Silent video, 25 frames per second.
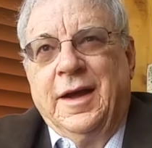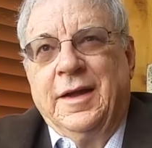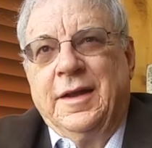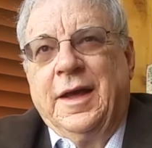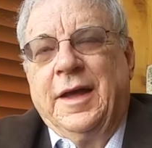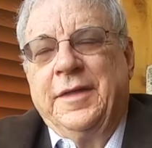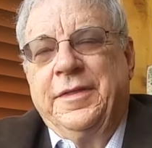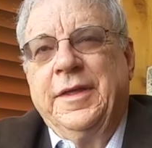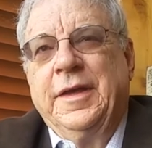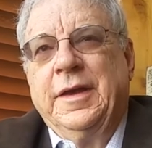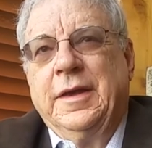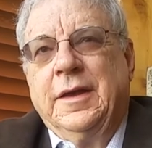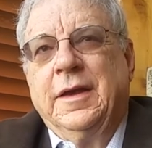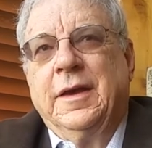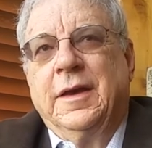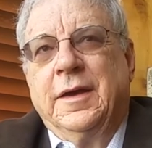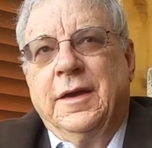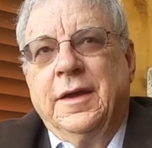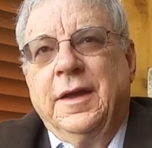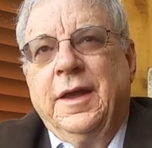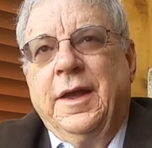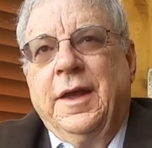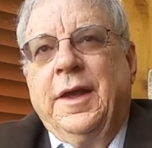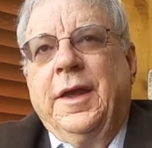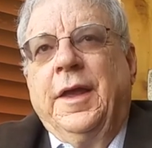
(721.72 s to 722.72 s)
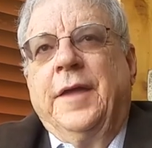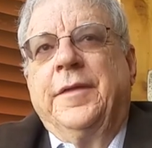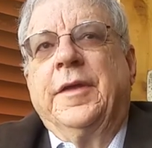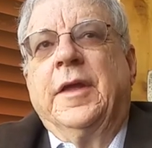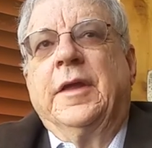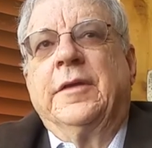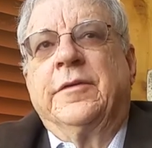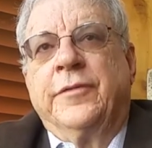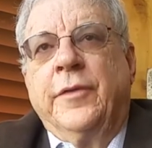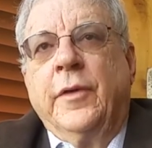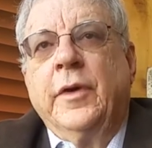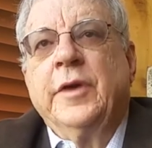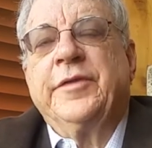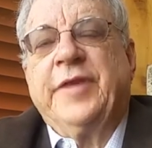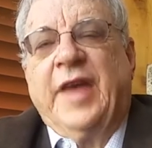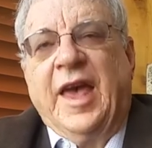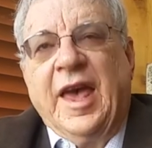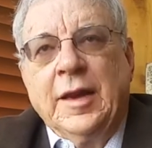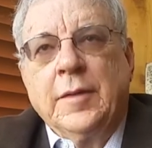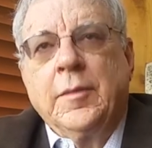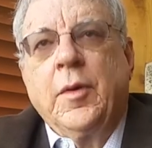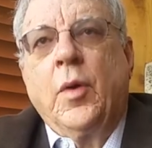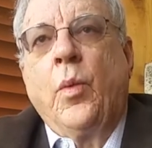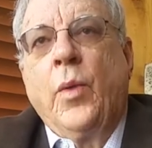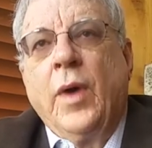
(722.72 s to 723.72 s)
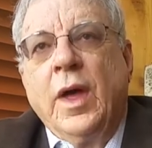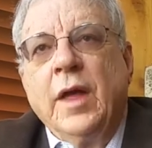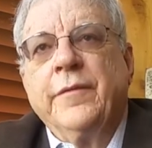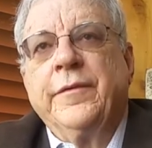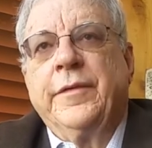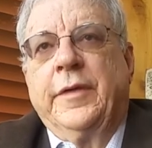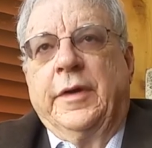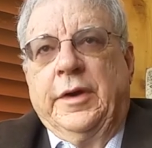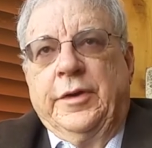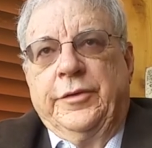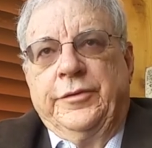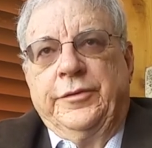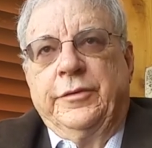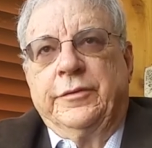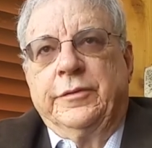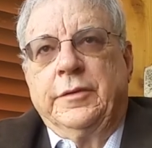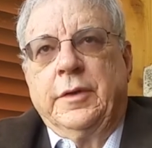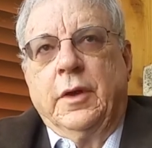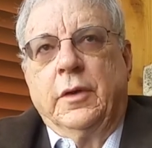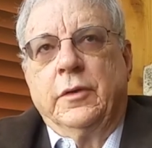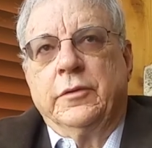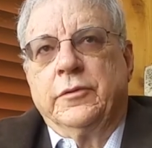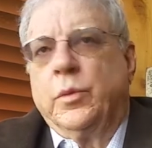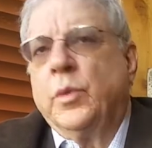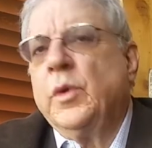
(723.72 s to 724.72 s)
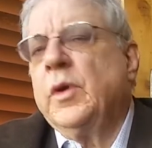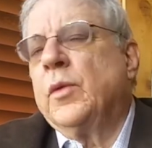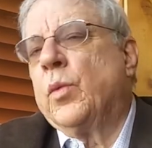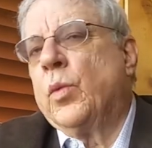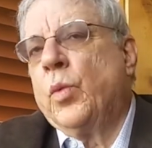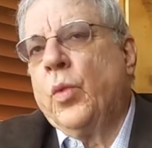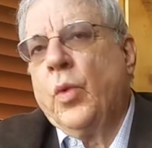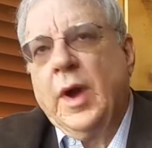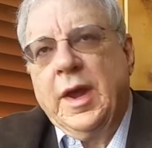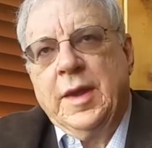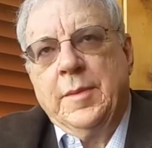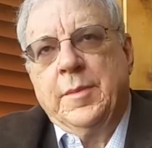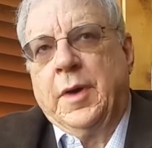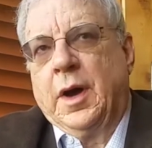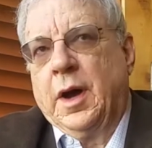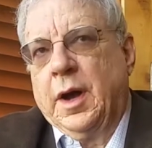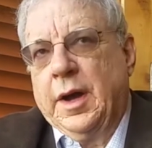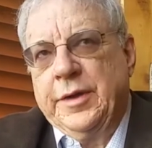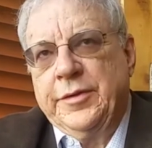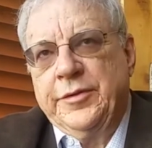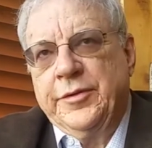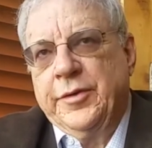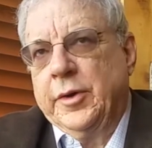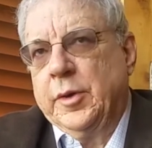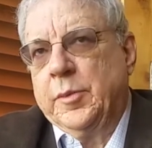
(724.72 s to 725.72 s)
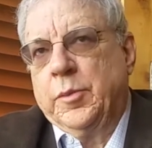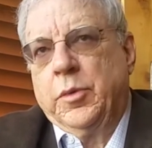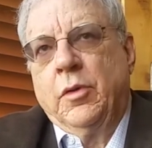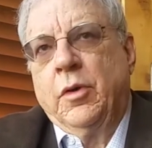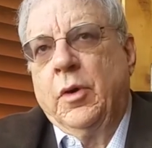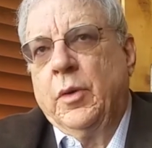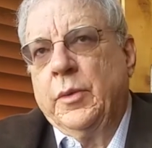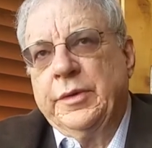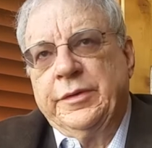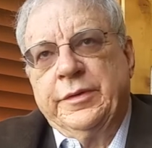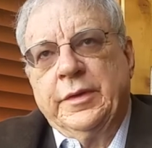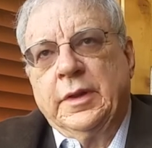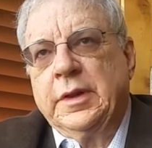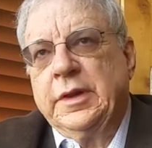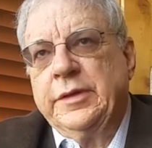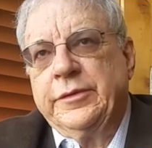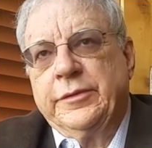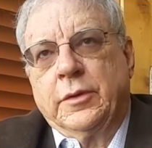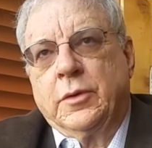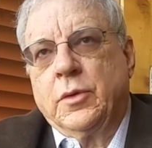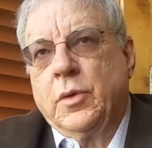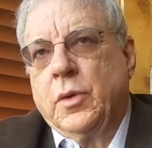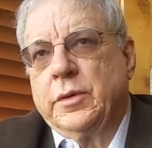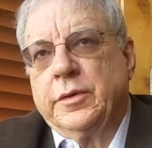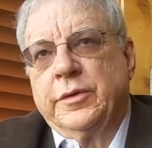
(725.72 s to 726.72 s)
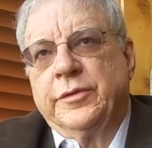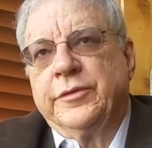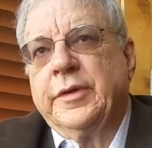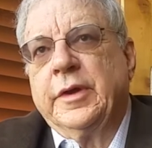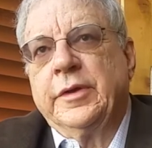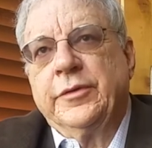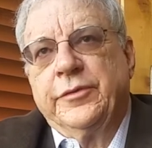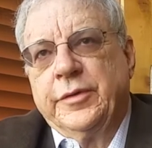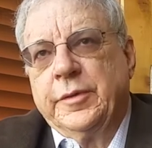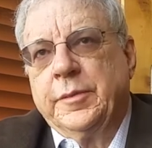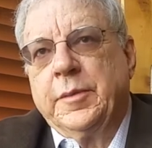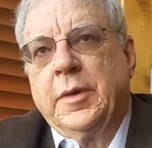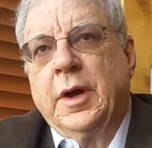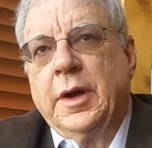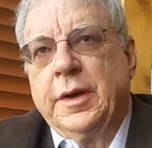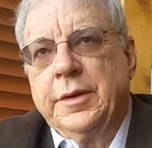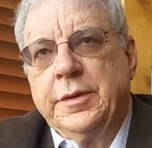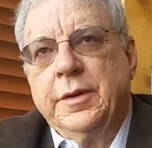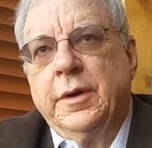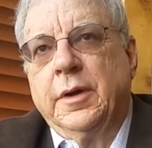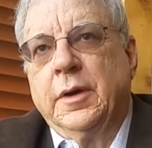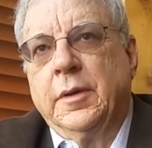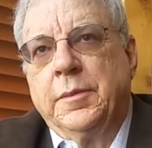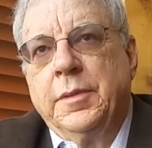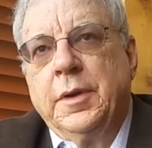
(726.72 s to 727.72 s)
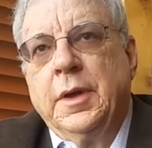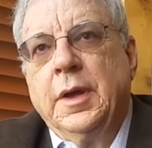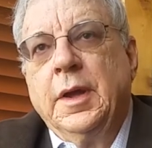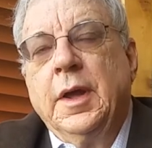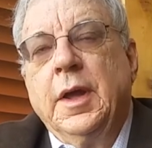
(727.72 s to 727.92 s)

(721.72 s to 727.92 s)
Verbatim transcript: I, I think uh, as far as animal welfare issues goes, we're way behind Europe. We're always at least a quarter century behind Europe.